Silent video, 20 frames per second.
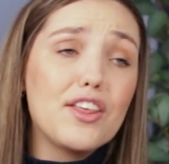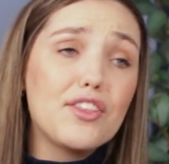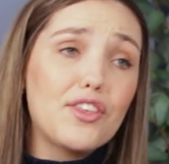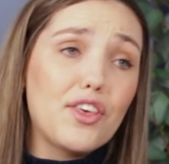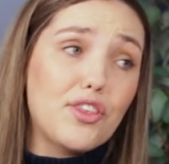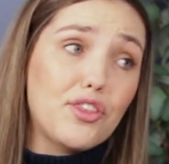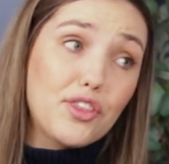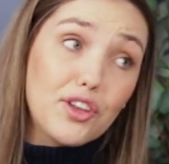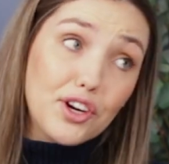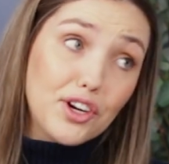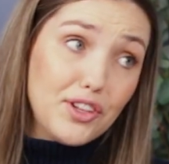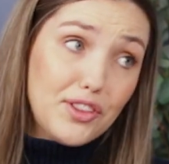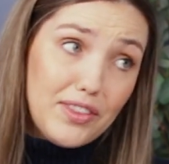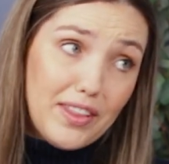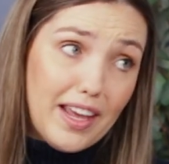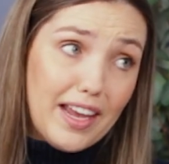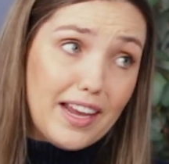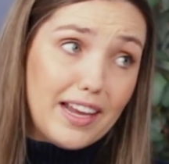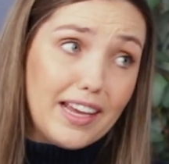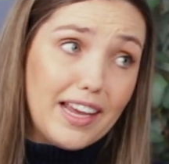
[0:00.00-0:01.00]
The third
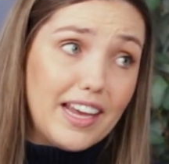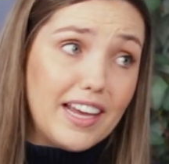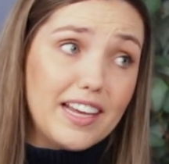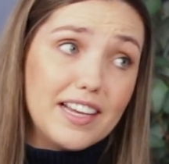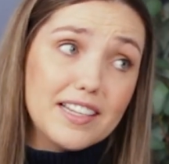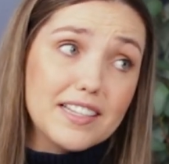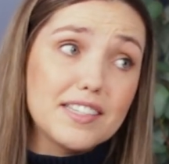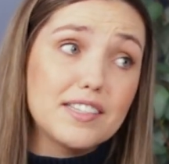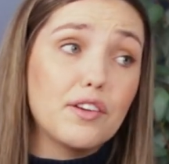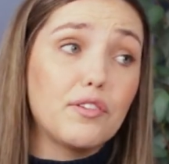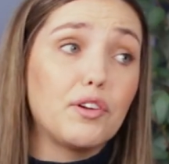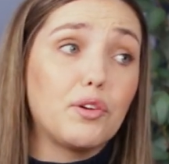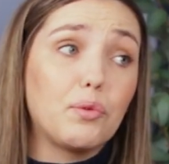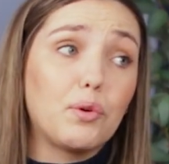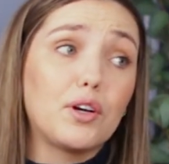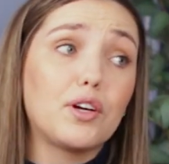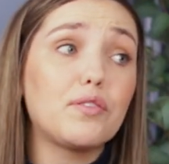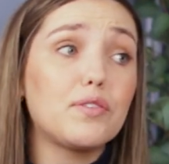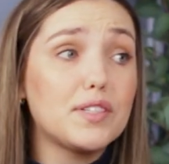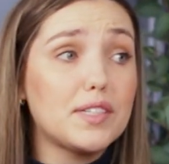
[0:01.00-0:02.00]
thing is, in
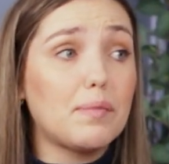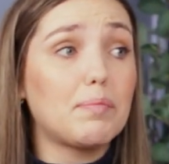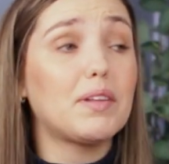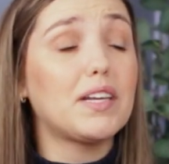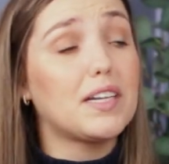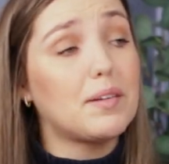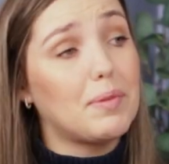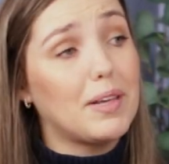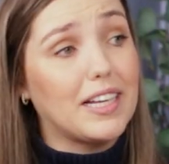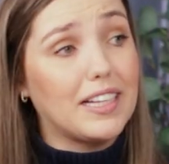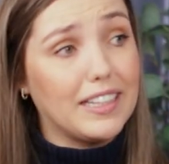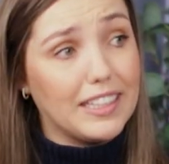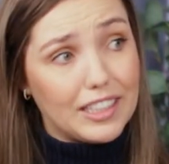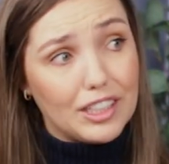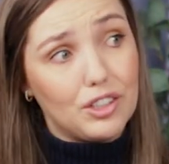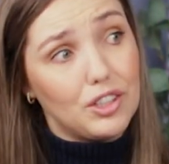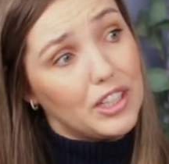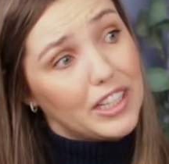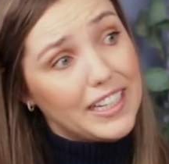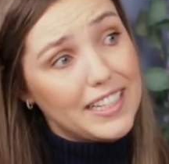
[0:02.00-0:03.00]
order for something to be
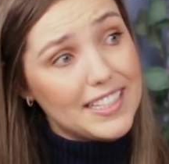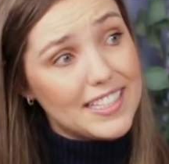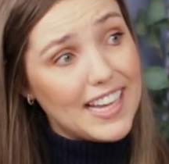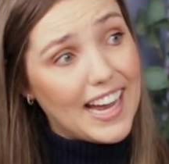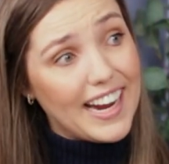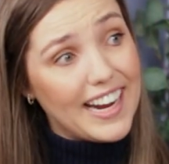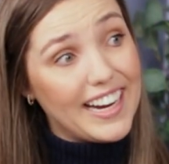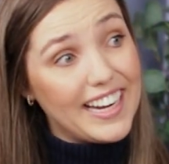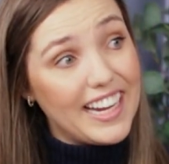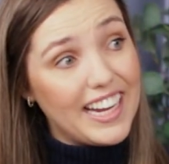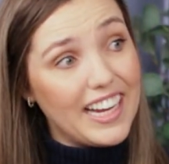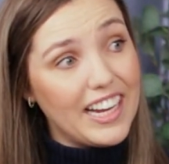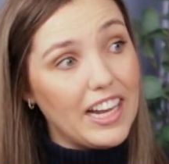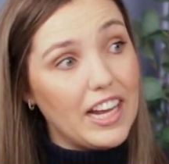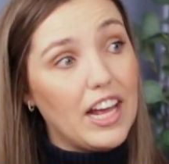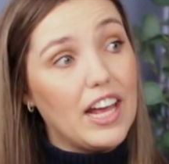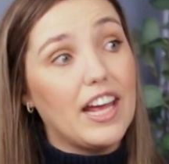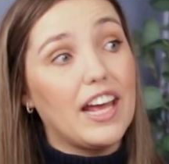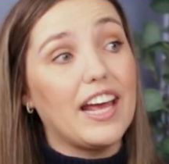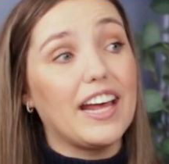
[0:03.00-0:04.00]
clinical anxiety,
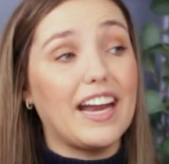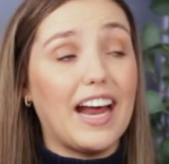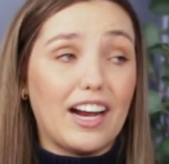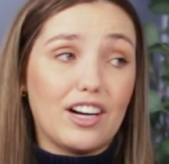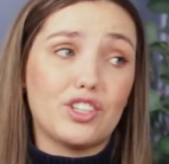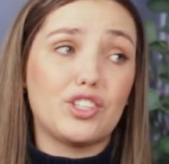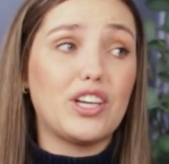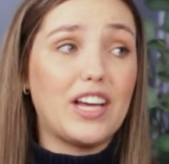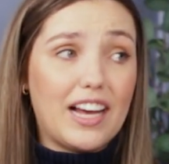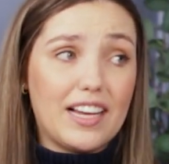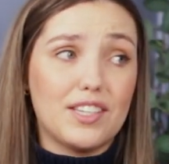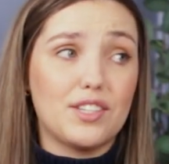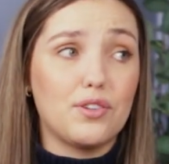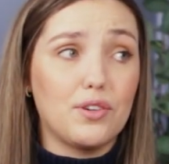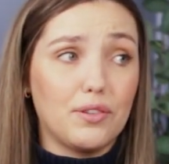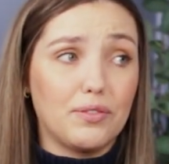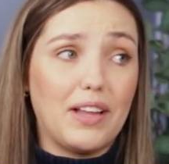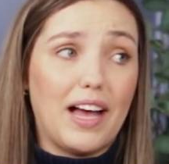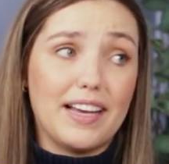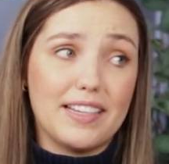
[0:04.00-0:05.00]
it actually has to
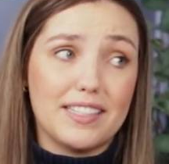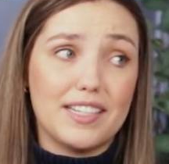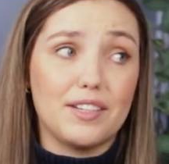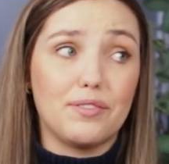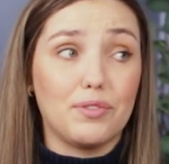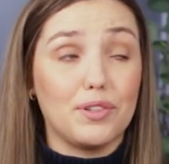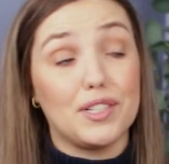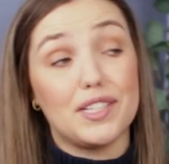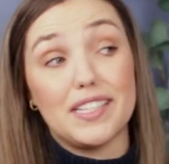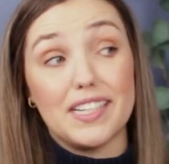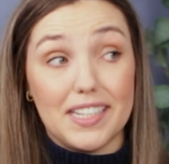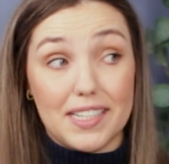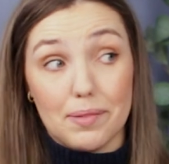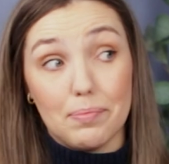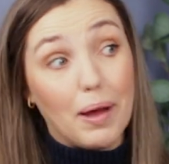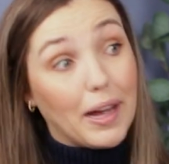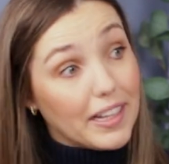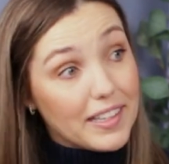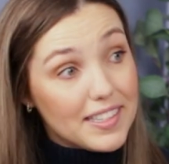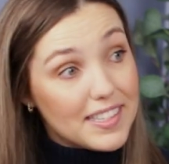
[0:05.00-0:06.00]
have lasted for 6
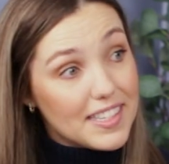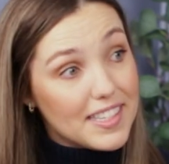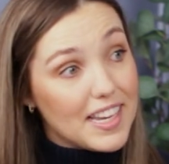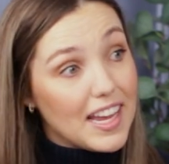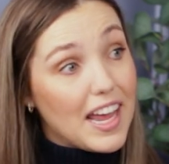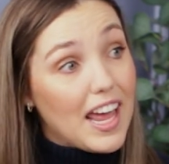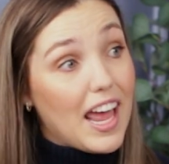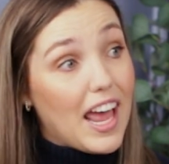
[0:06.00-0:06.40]
months.